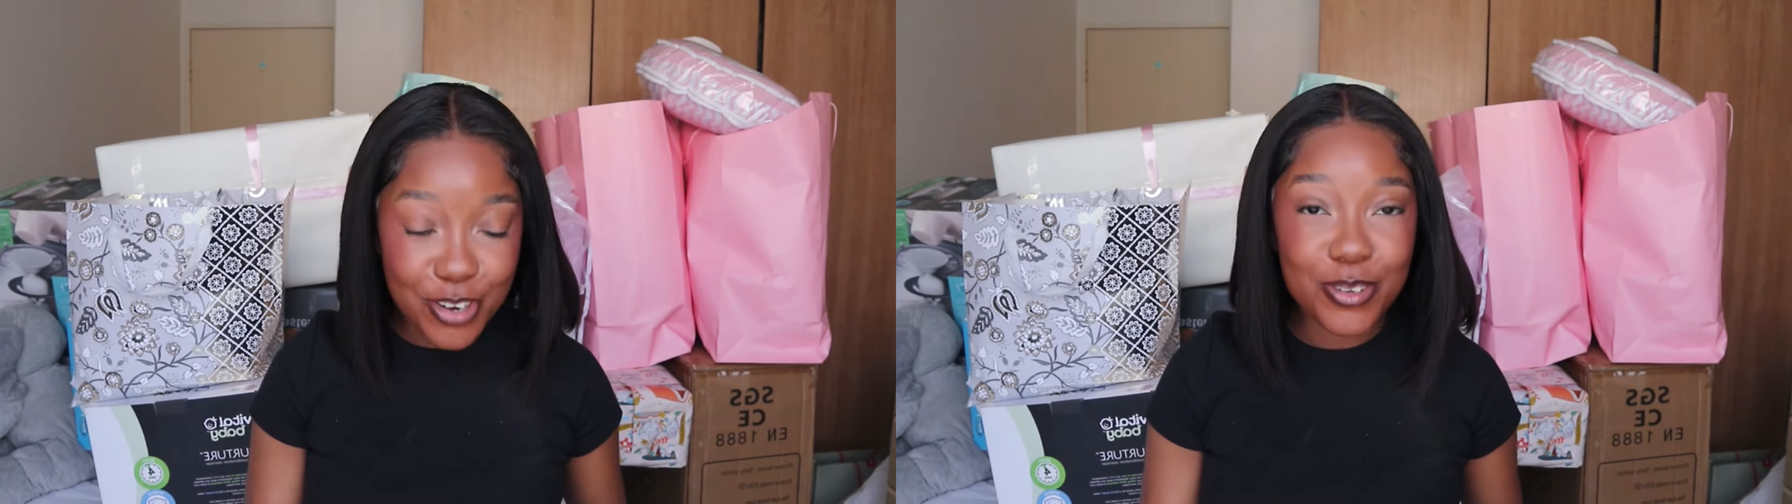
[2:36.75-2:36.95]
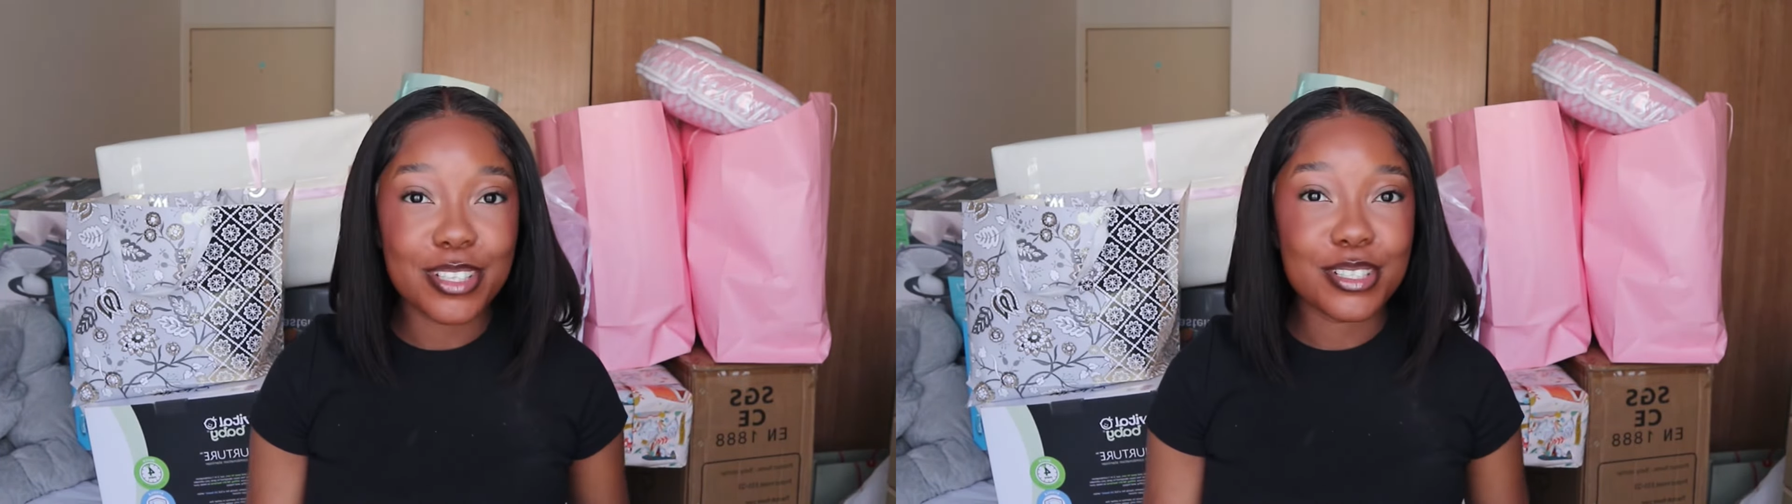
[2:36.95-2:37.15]

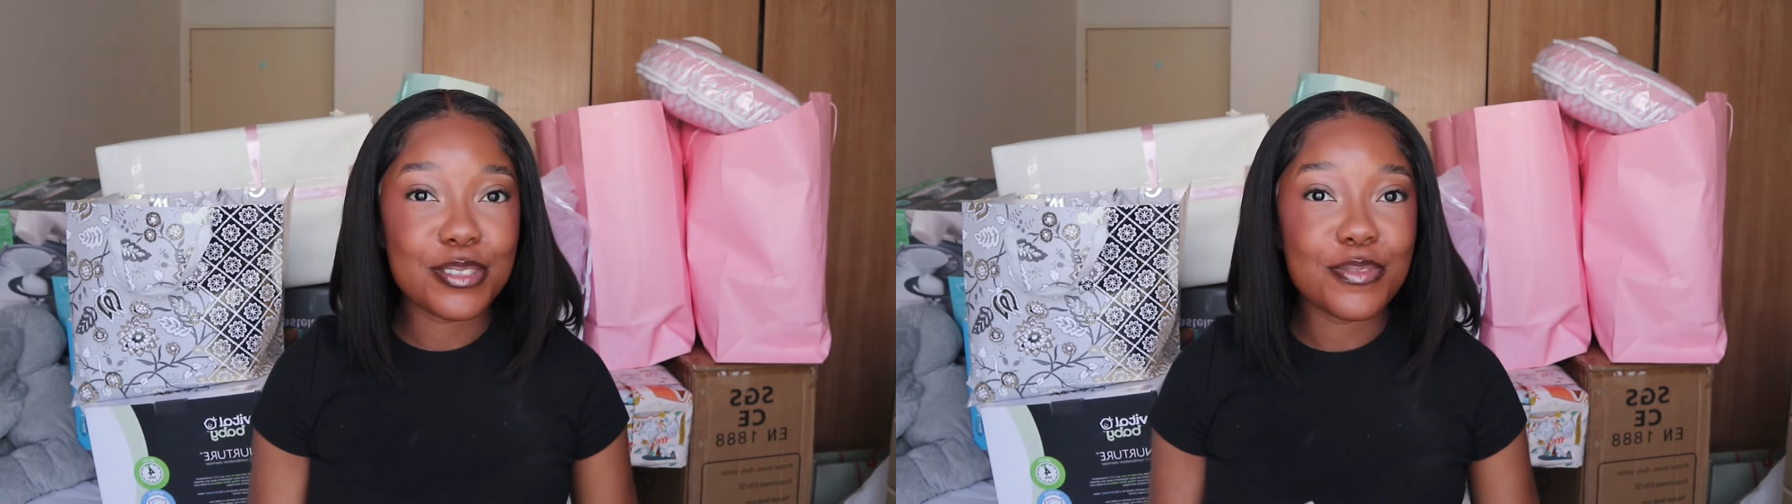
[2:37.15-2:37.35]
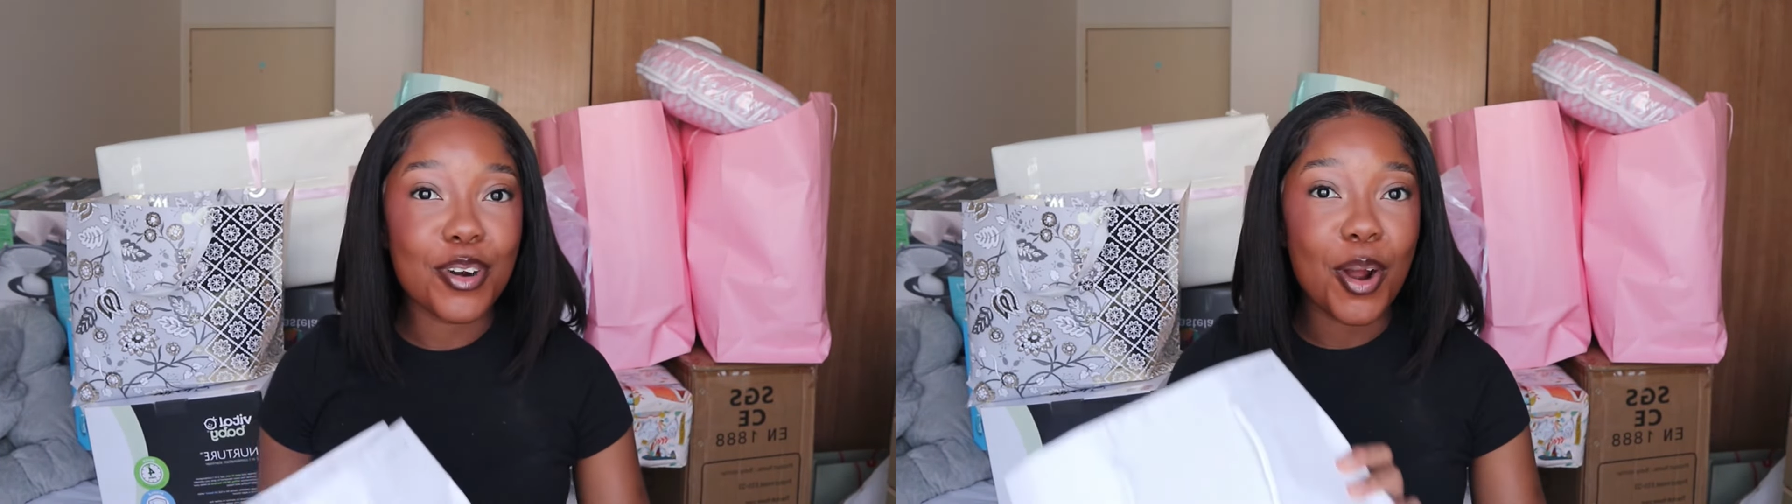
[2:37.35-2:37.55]
know this
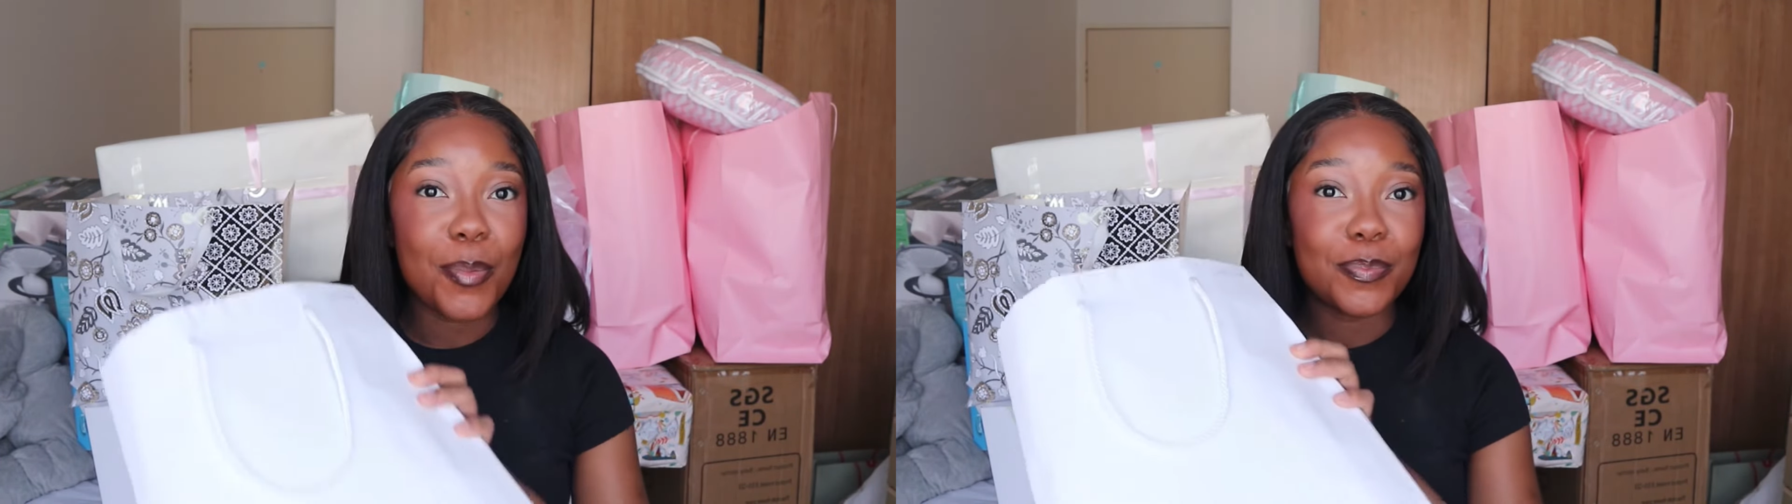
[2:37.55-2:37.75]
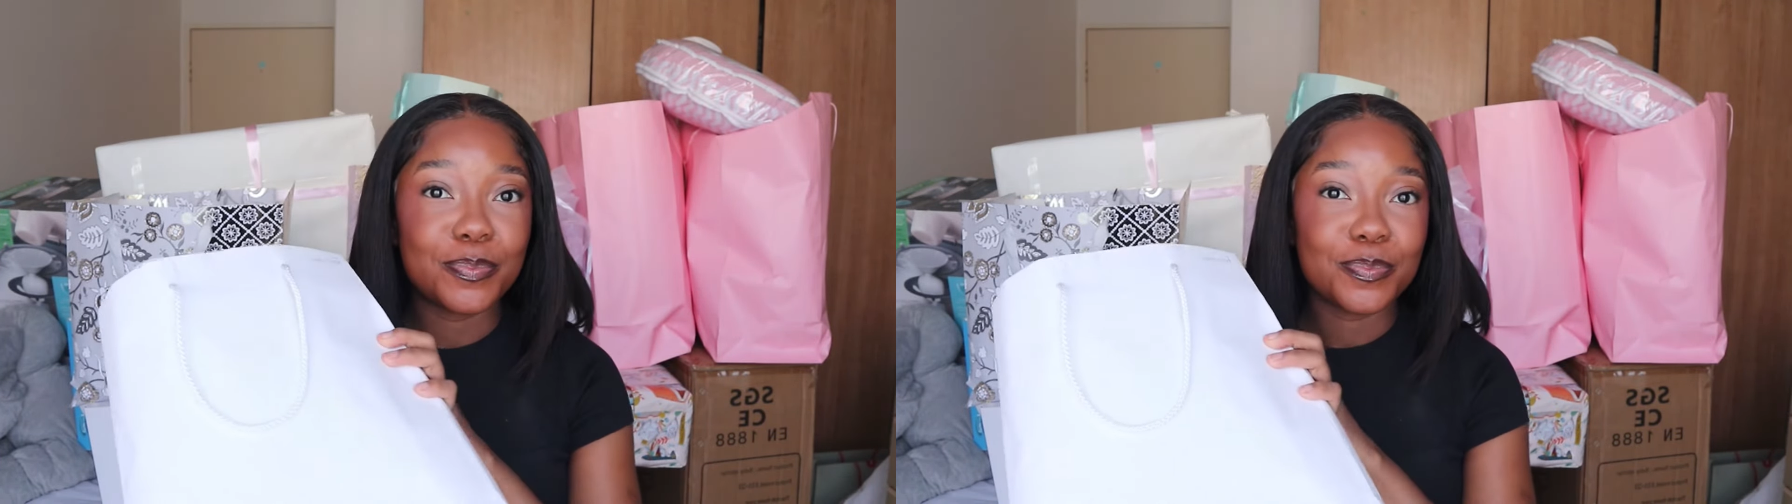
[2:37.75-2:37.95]
is
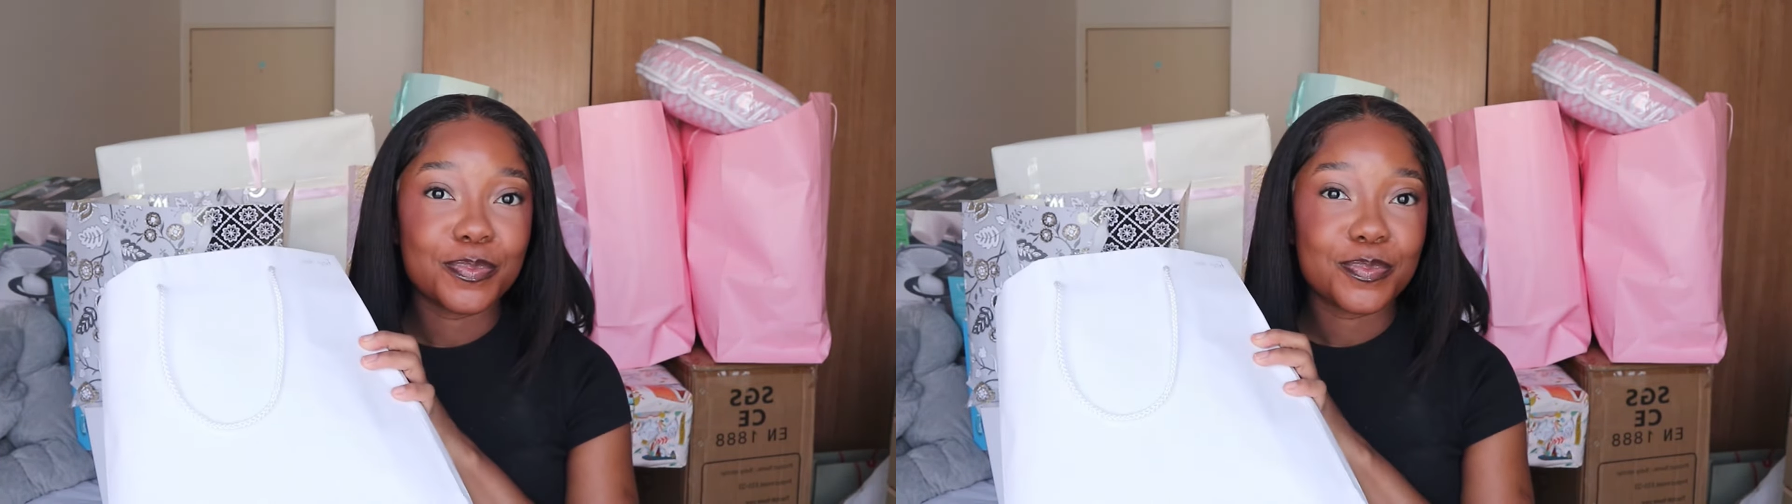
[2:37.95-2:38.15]
from